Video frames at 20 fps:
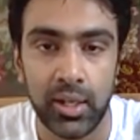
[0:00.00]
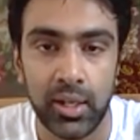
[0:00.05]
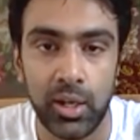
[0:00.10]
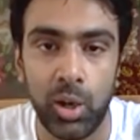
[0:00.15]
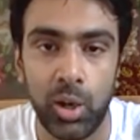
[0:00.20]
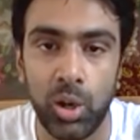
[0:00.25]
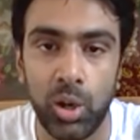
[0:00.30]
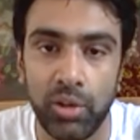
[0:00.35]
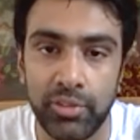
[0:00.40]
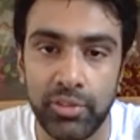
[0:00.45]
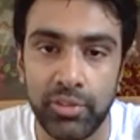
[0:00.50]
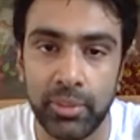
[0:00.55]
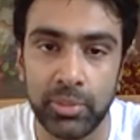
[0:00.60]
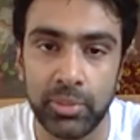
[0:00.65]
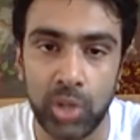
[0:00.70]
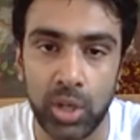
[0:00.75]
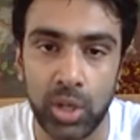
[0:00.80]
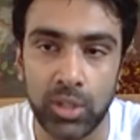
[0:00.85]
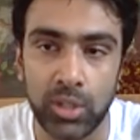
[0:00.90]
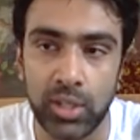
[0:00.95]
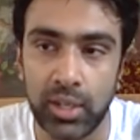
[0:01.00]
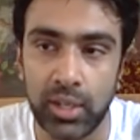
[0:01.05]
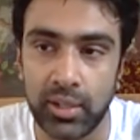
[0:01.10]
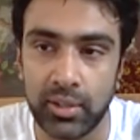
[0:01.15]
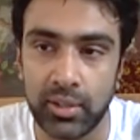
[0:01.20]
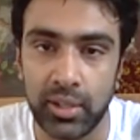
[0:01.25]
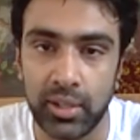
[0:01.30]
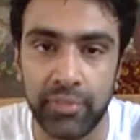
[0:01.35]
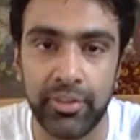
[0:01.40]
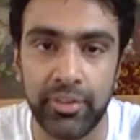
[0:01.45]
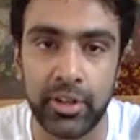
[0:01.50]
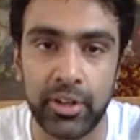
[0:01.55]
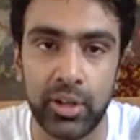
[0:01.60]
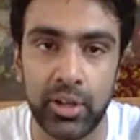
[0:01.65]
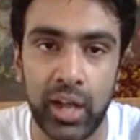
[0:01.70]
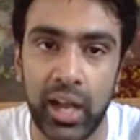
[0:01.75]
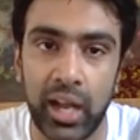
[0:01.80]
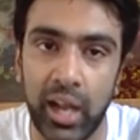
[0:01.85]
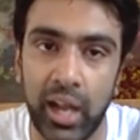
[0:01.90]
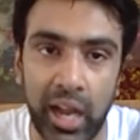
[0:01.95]
all of them thought that
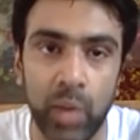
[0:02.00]
I